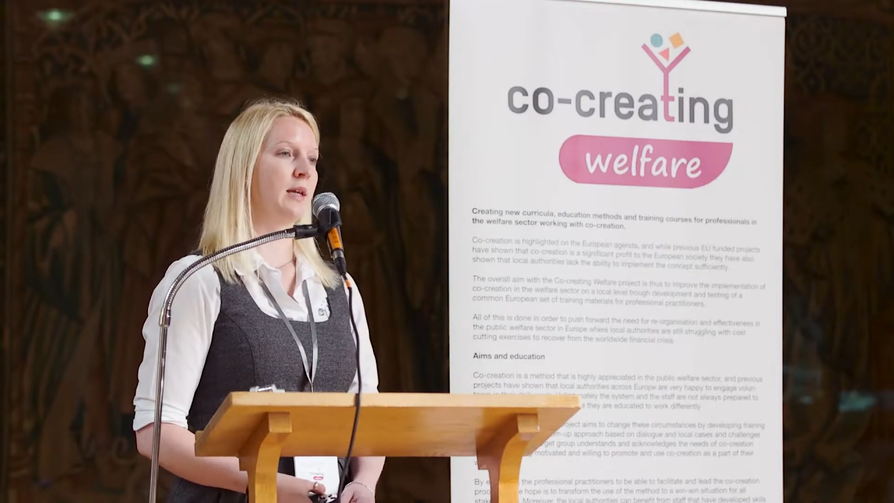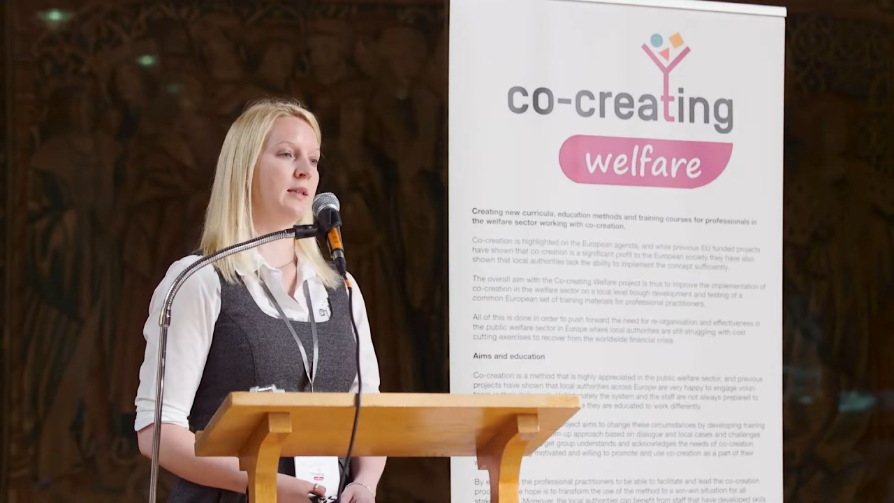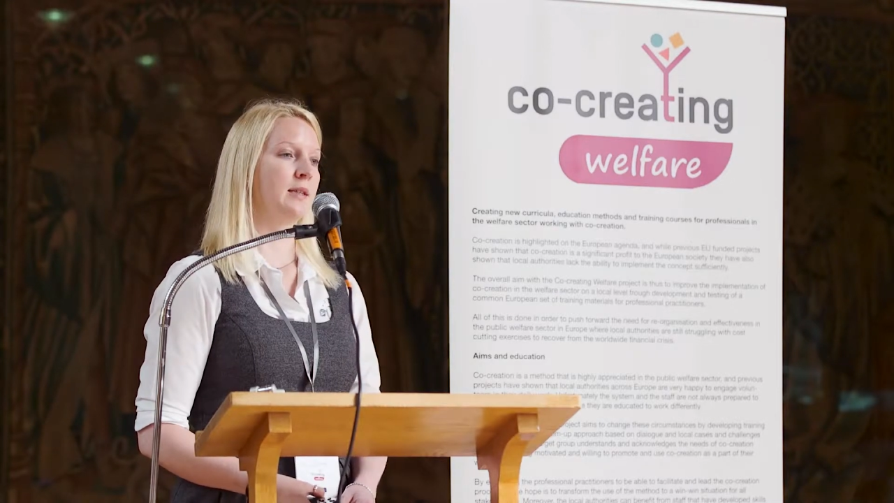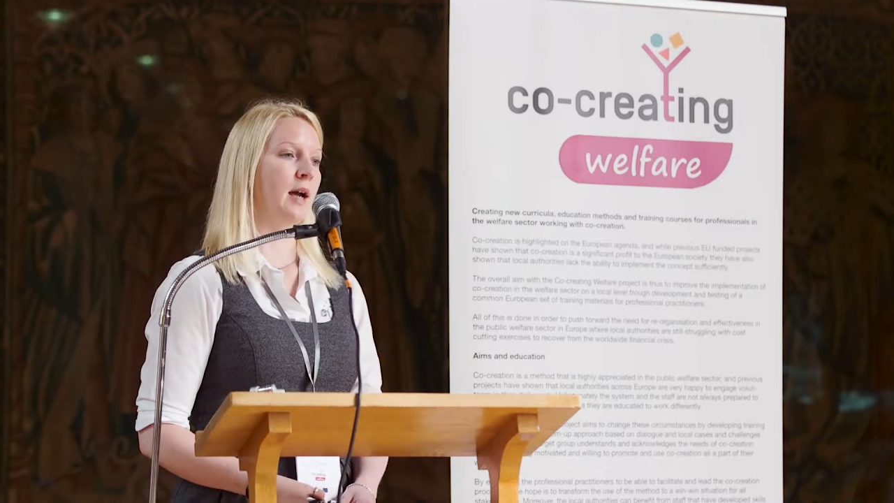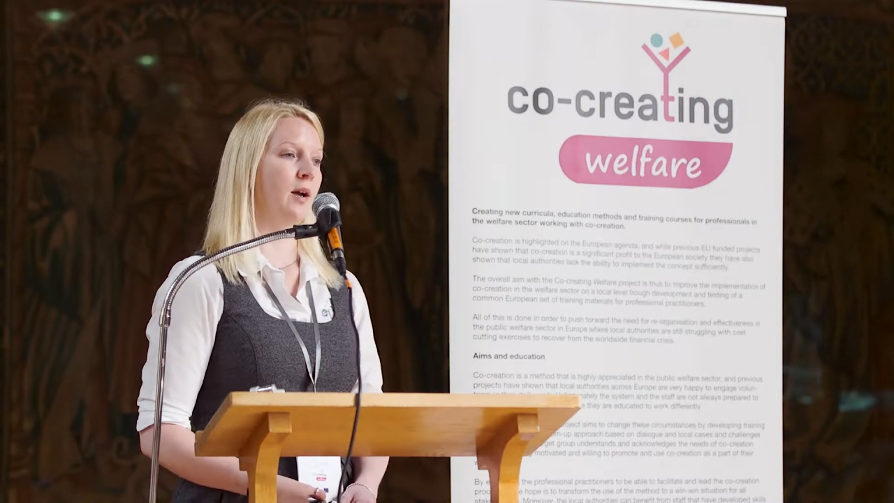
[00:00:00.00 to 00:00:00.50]

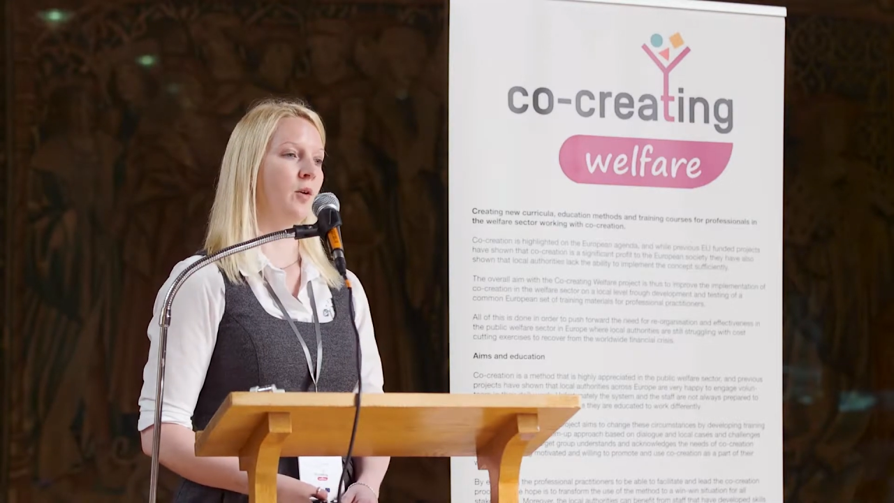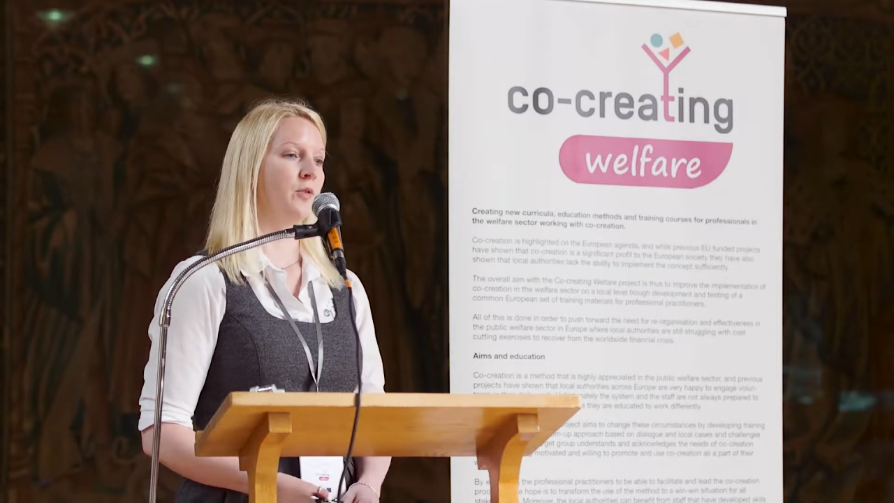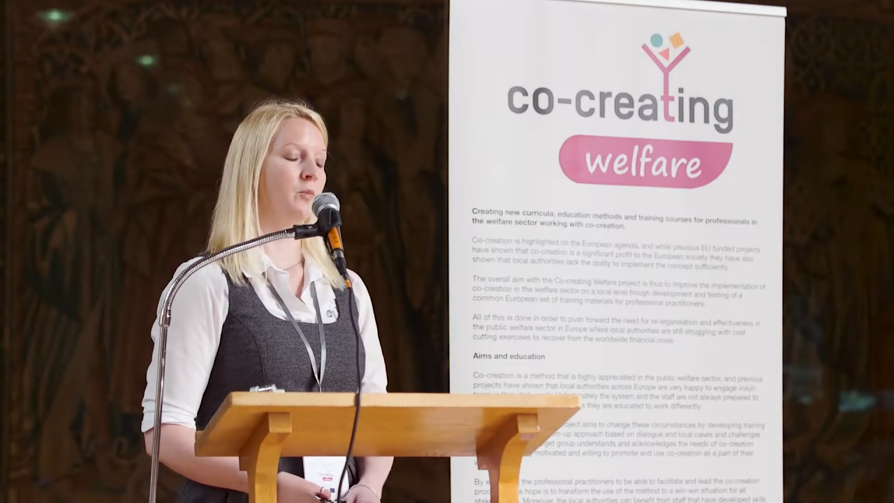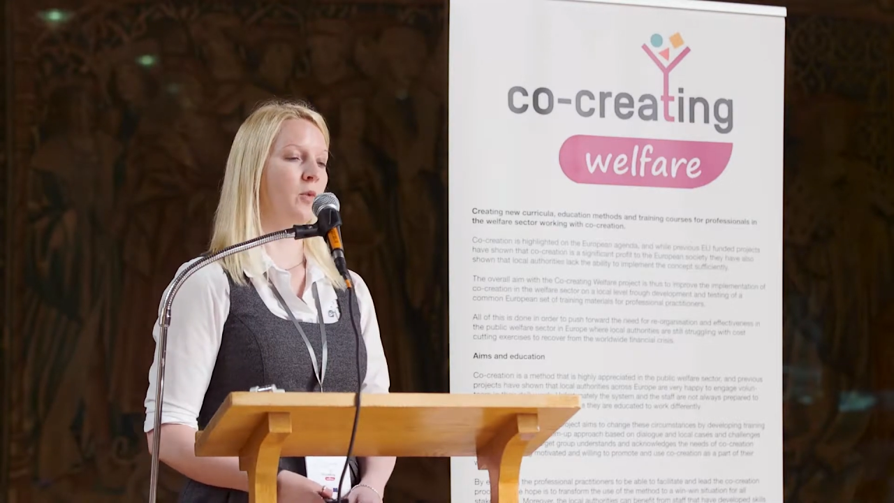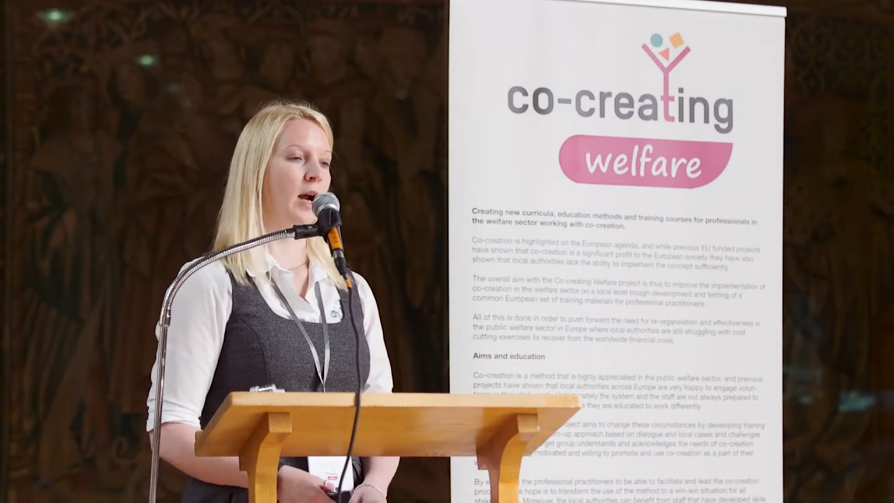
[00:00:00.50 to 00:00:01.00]
is that
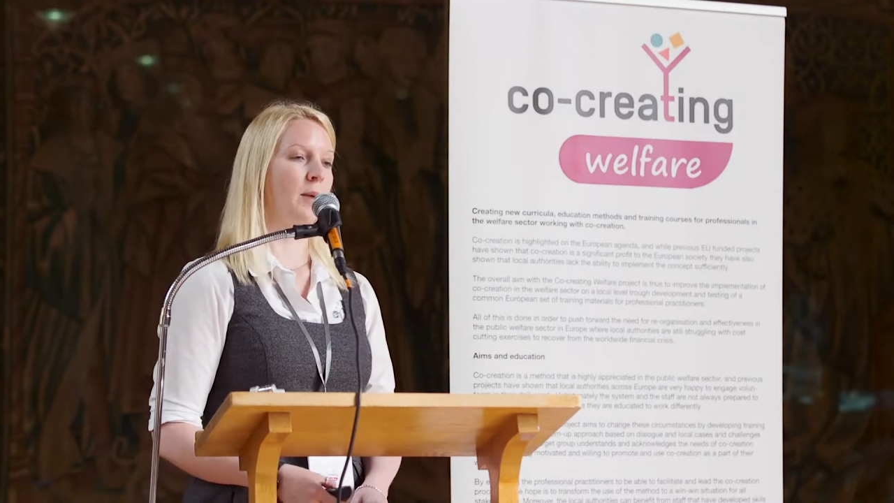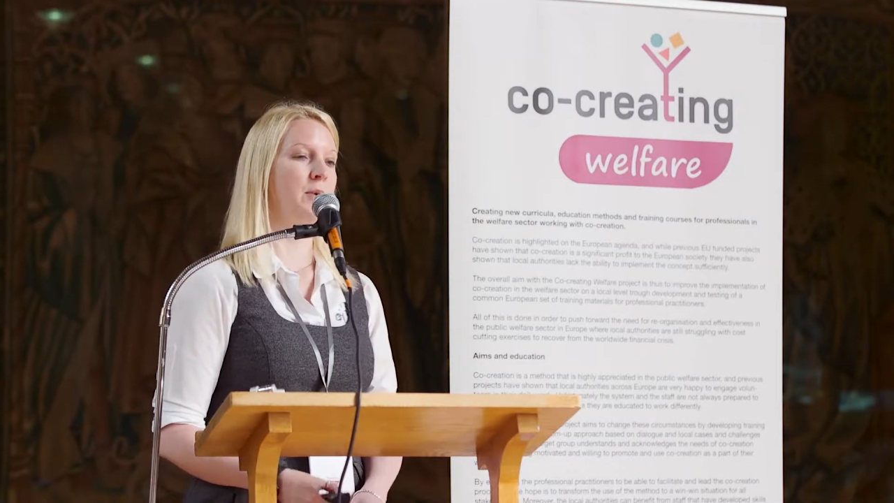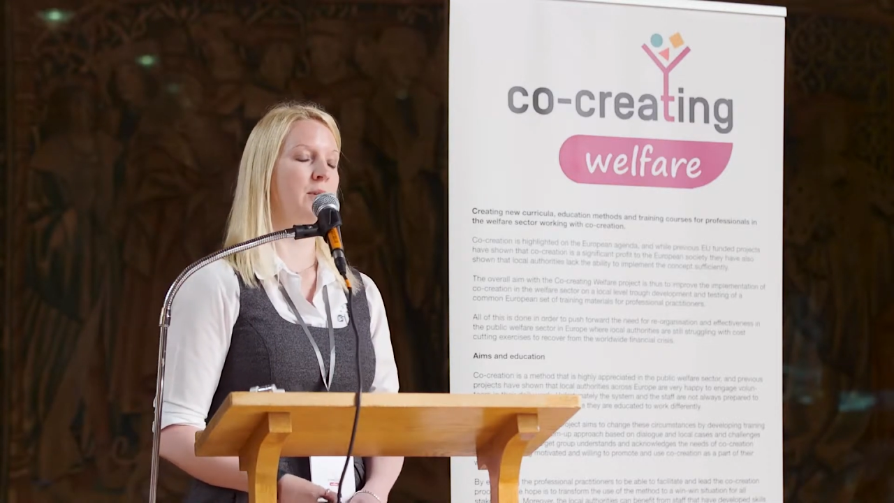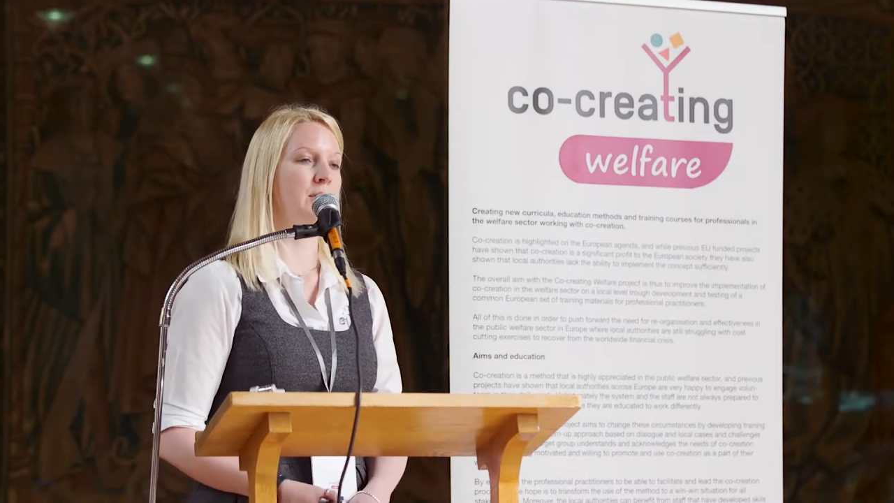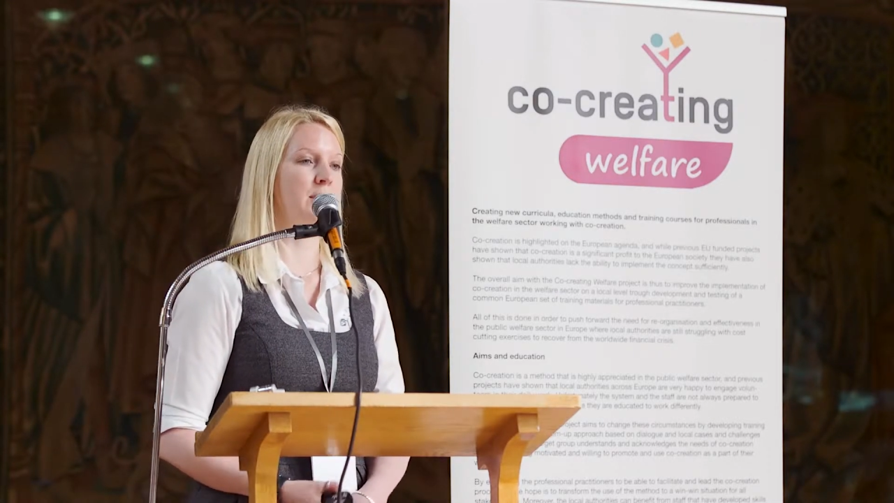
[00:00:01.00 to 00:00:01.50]
often what
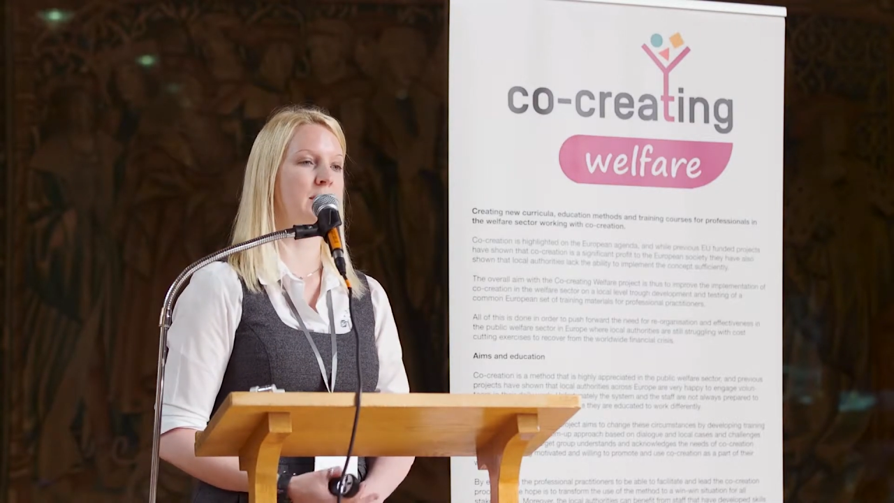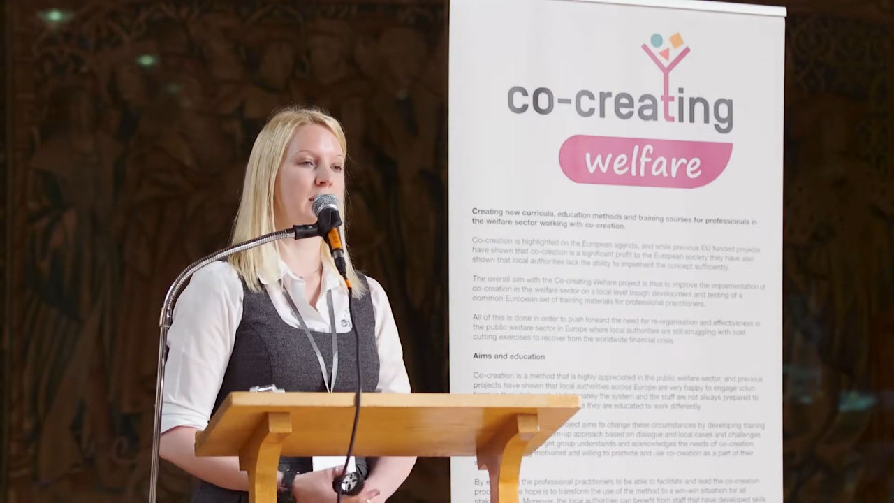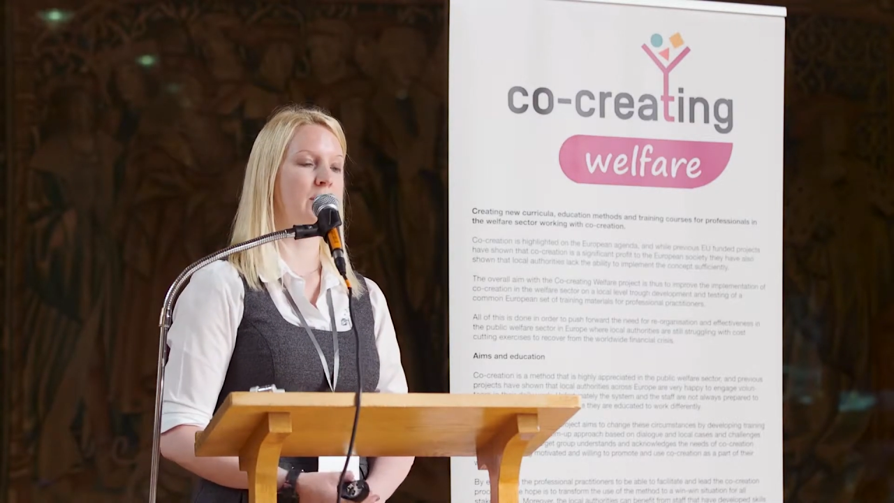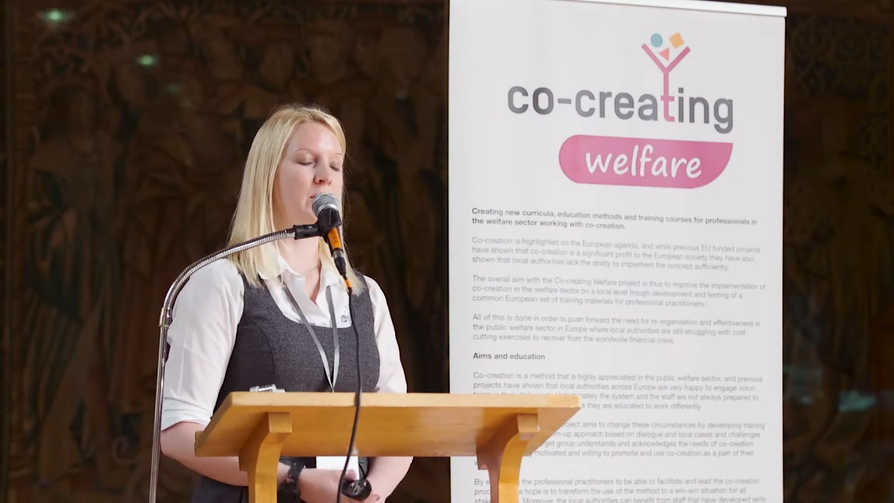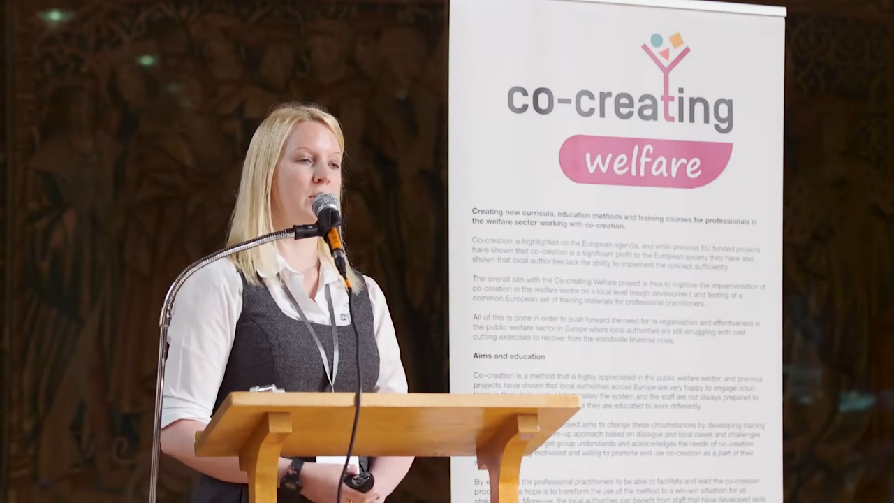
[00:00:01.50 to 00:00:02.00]
happens
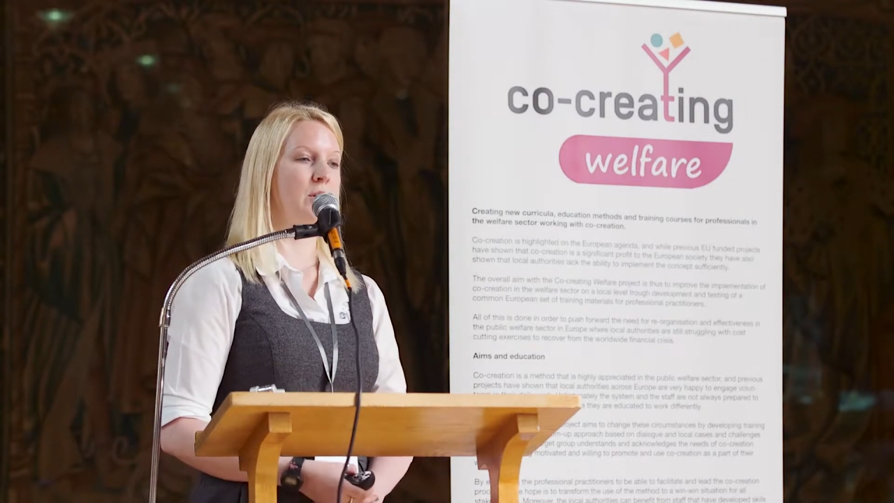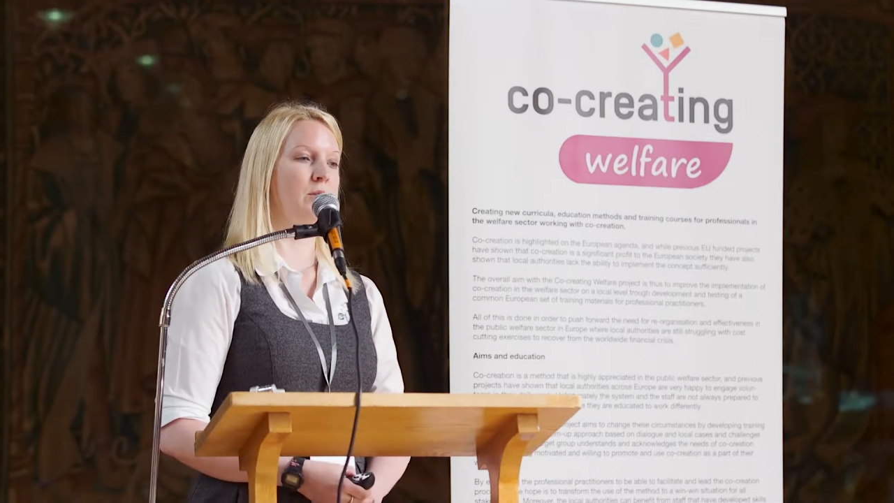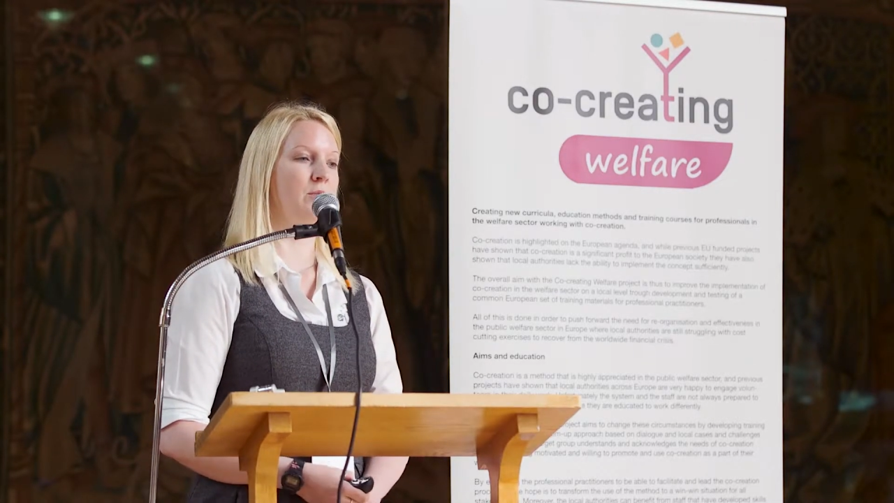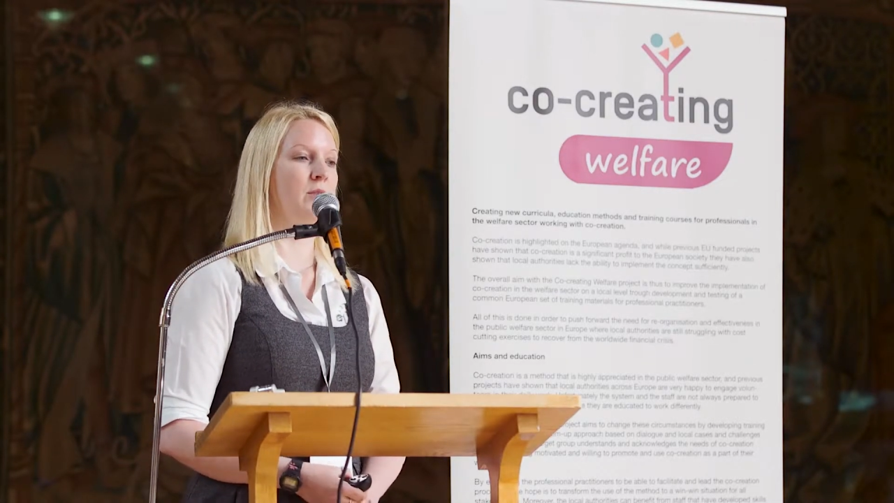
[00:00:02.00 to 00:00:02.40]
if you